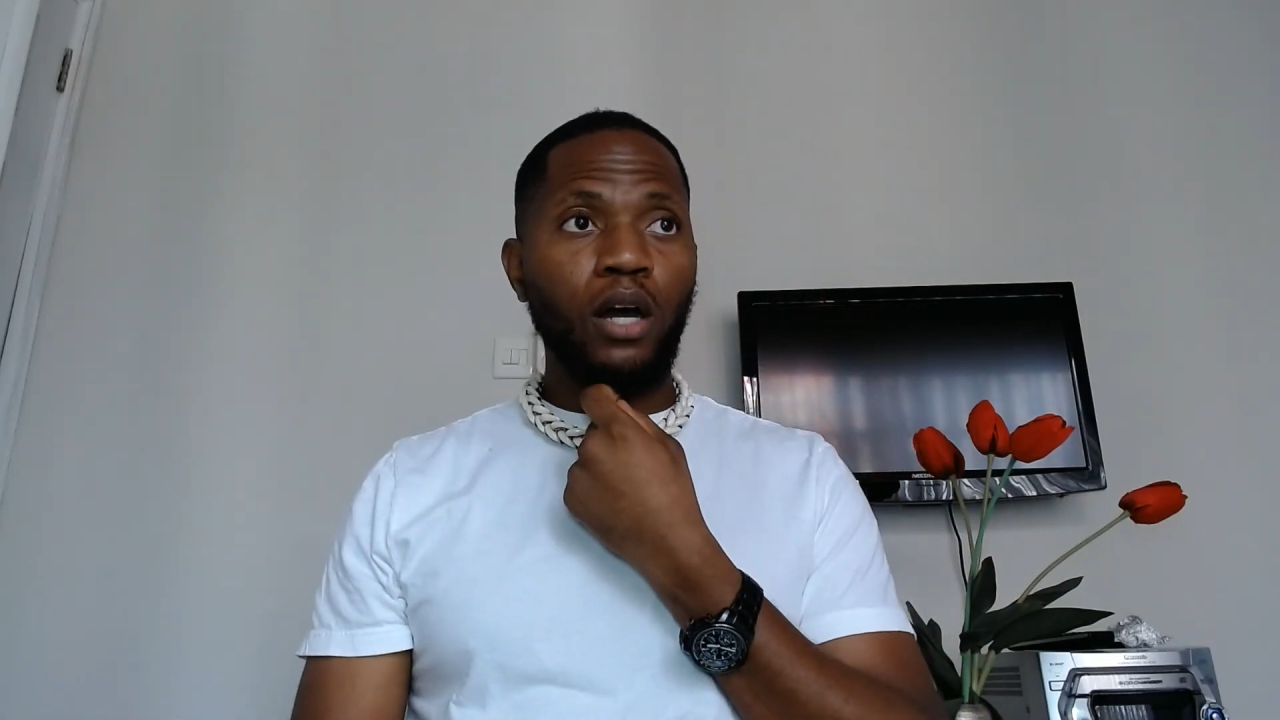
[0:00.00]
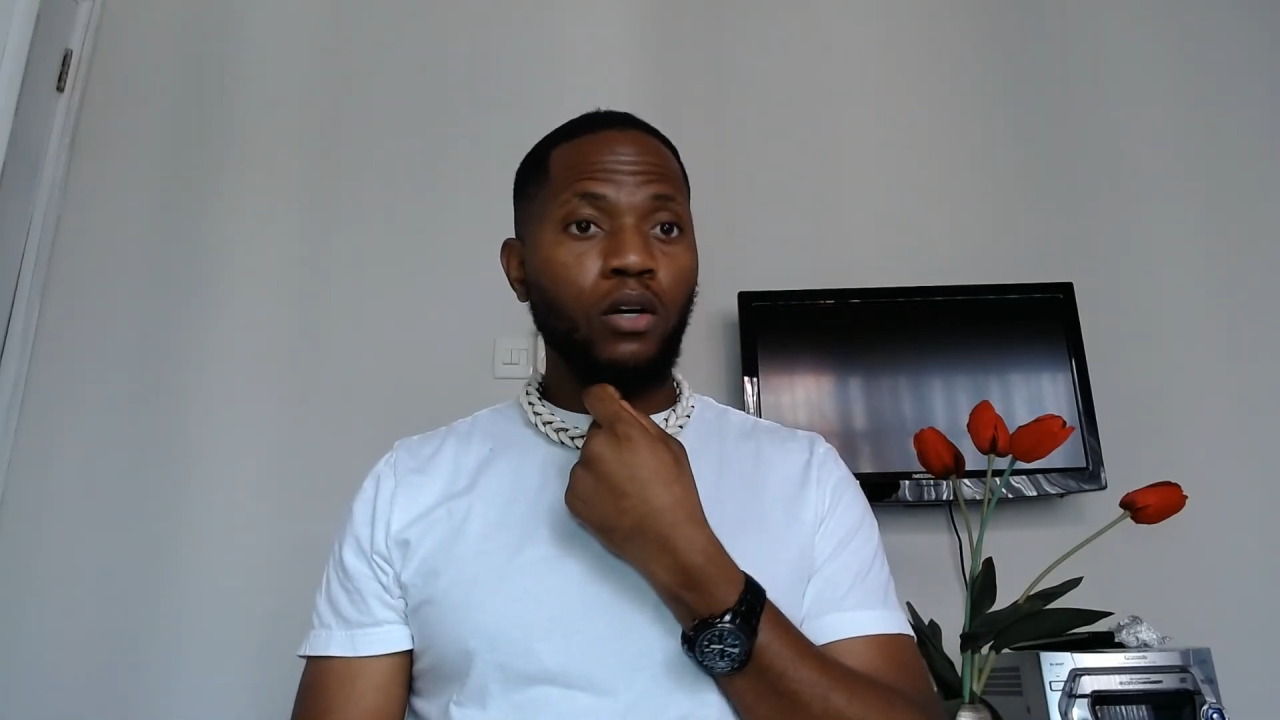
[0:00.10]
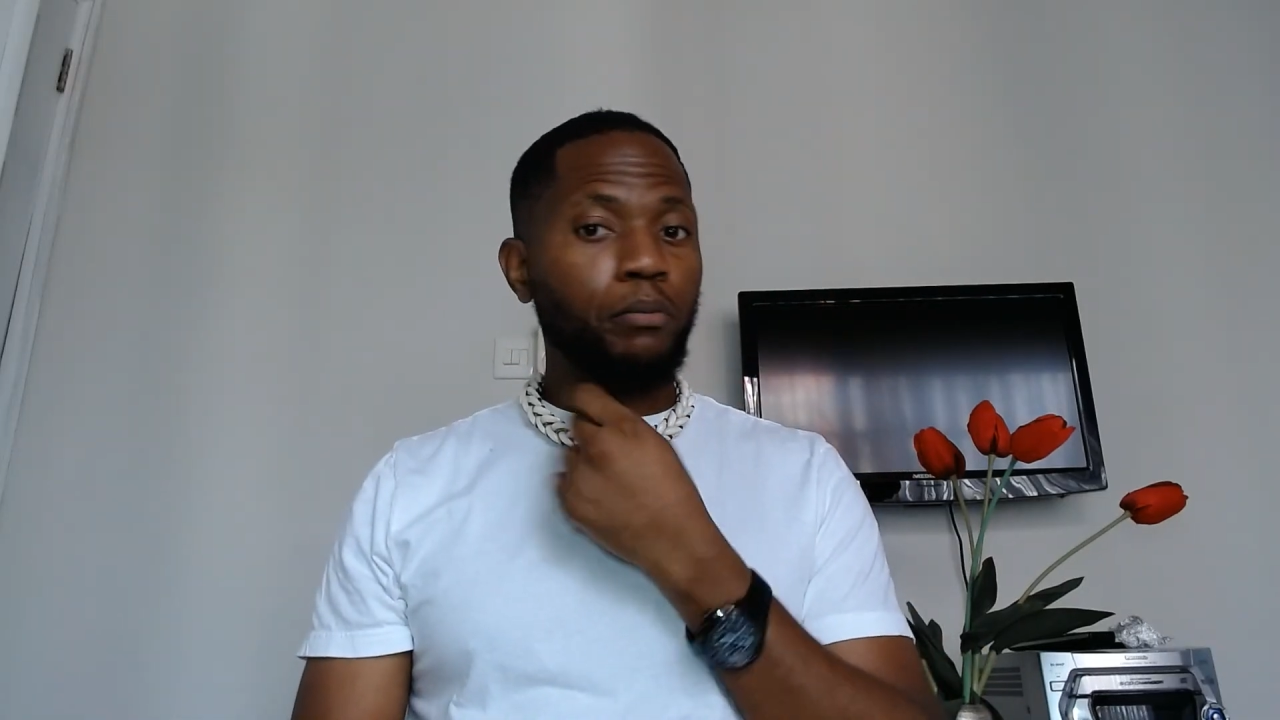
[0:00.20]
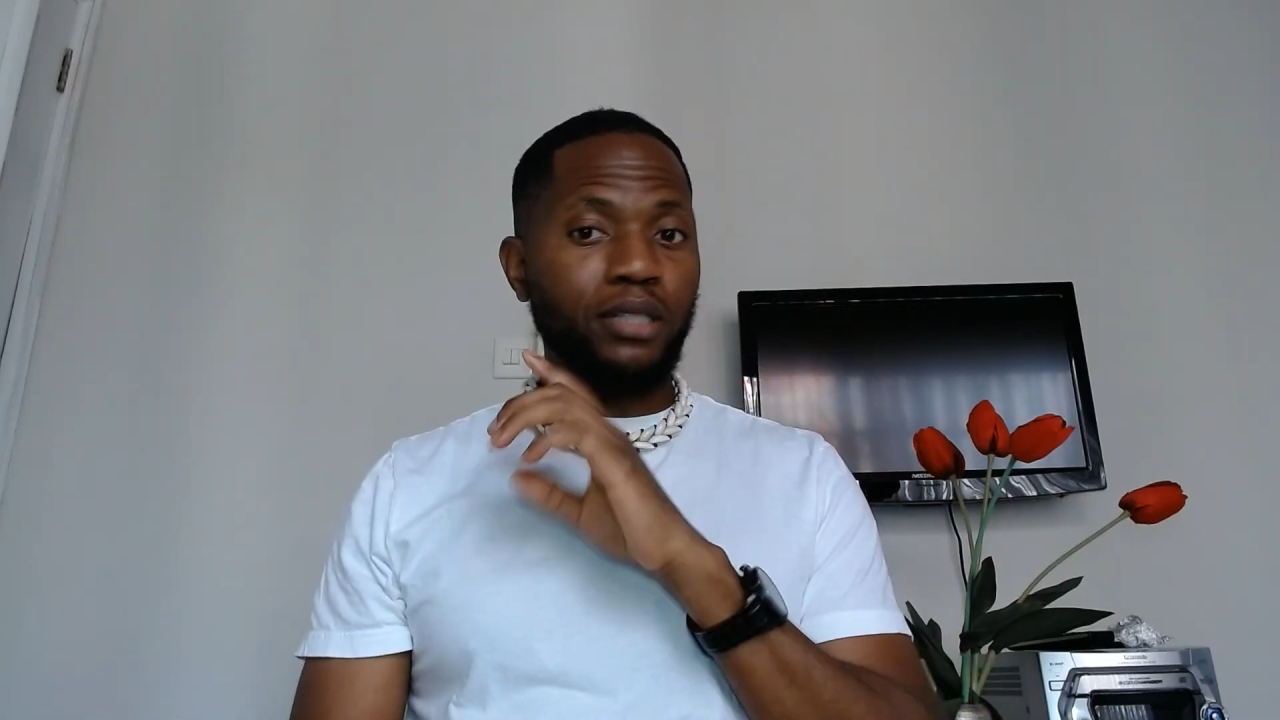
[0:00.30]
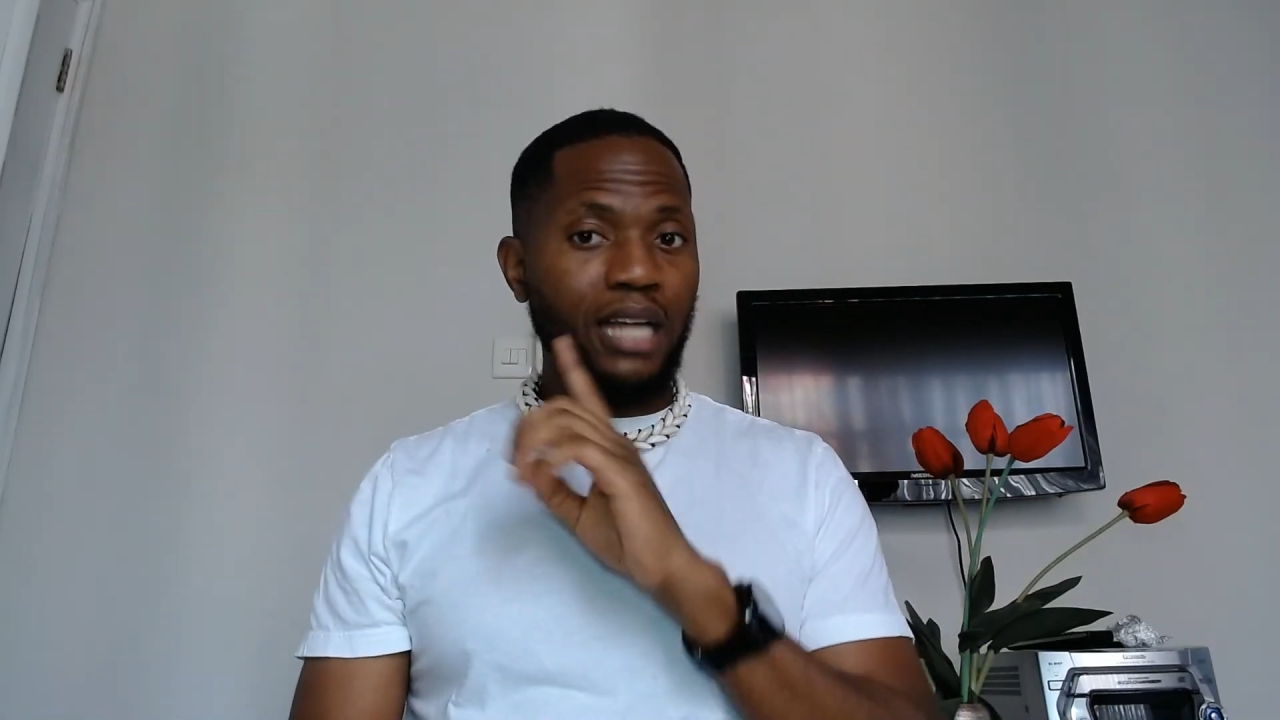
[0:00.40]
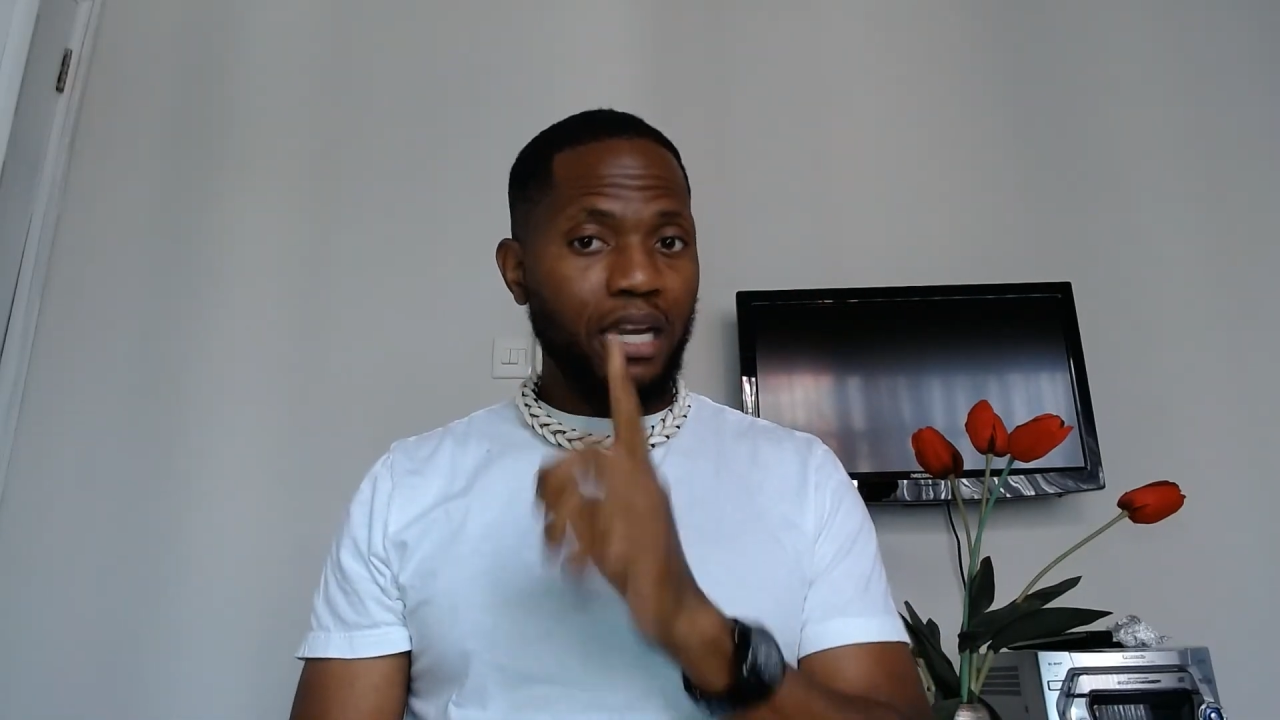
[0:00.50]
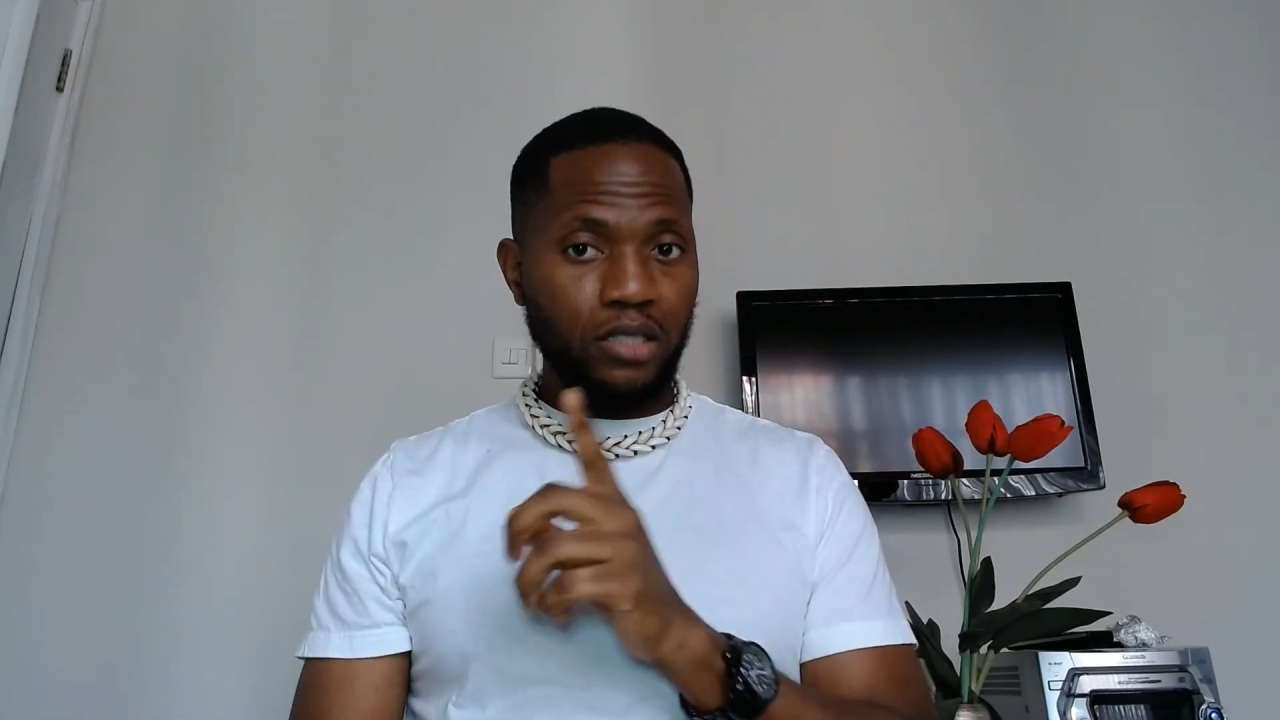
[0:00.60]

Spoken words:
but not as good